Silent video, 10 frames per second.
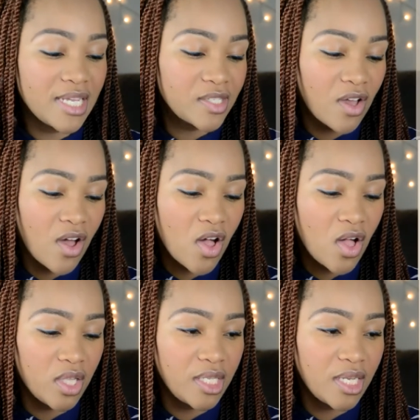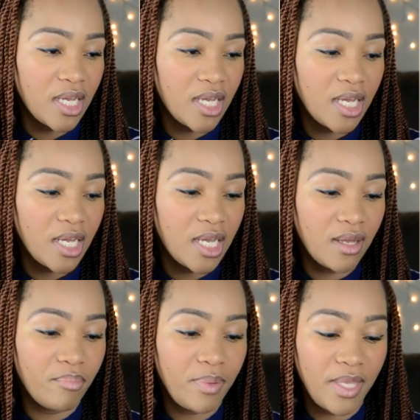It's called
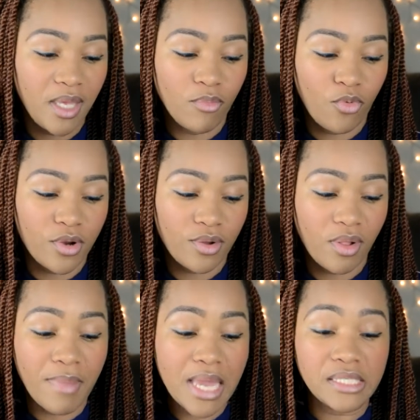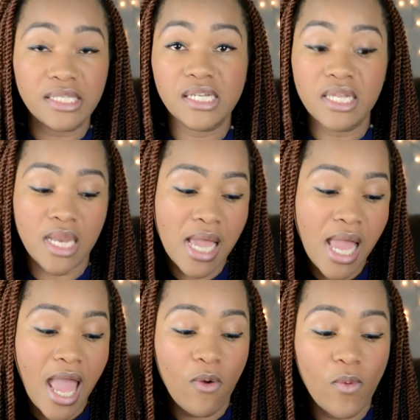uh, Being Mortal, Medicine,
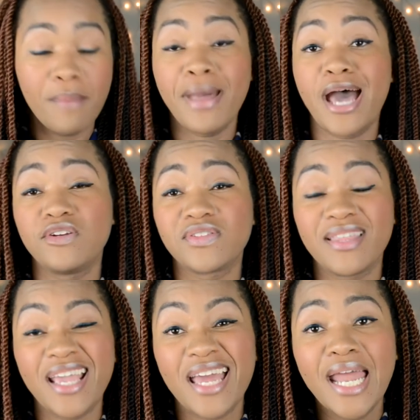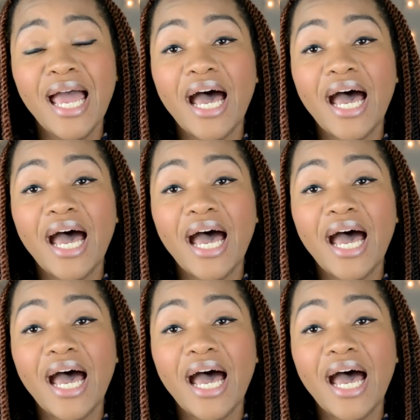and What Matters in the End.